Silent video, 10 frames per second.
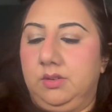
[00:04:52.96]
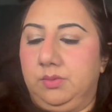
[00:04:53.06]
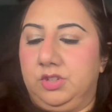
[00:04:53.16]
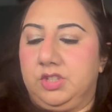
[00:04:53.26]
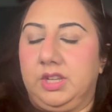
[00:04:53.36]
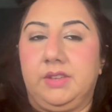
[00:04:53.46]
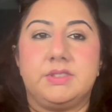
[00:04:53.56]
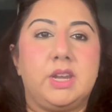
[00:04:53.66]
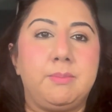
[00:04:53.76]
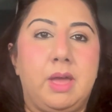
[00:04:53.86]
Which the gift
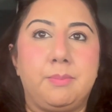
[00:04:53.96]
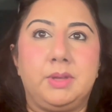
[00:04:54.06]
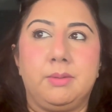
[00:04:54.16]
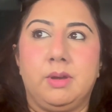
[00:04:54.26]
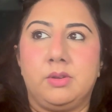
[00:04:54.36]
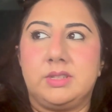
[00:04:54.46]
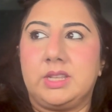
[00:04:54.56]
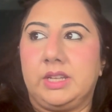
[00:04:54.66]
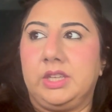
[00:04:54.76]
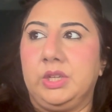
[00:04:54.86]
set I'm happy about. It's
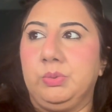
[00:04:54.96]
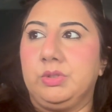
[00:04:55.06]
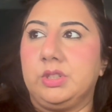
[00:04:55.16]
like cute.